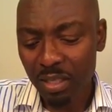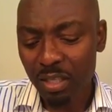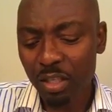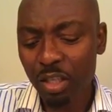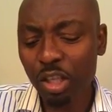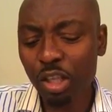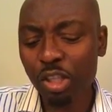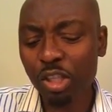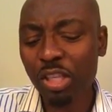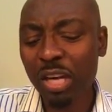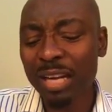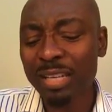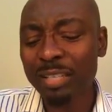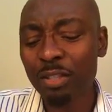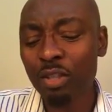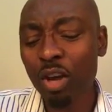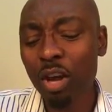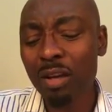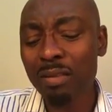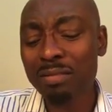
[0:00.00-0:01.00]
Ye
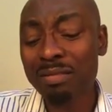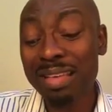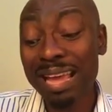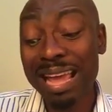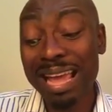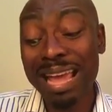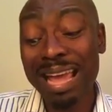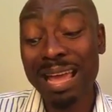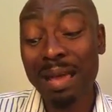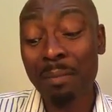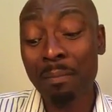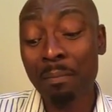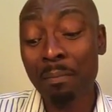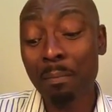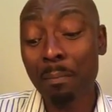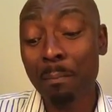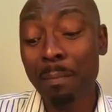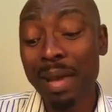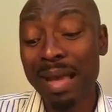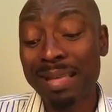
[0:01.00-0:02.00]
shall know
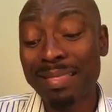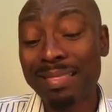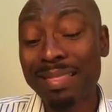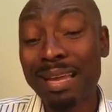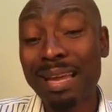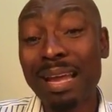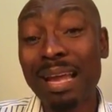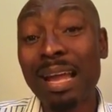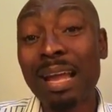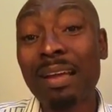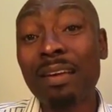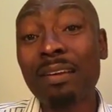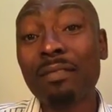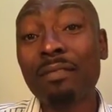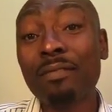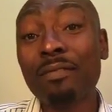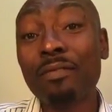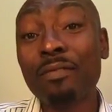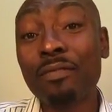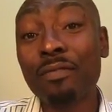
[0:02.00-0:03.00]
them by
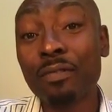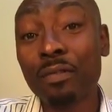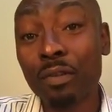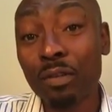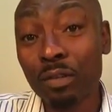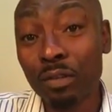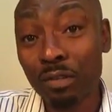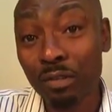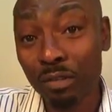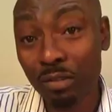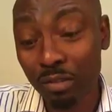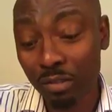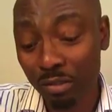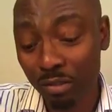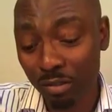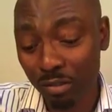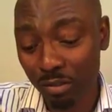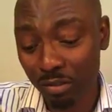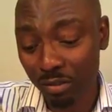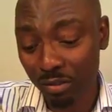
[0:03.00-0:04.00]
their
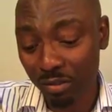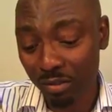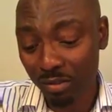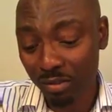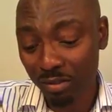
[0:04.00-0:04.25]
fruits.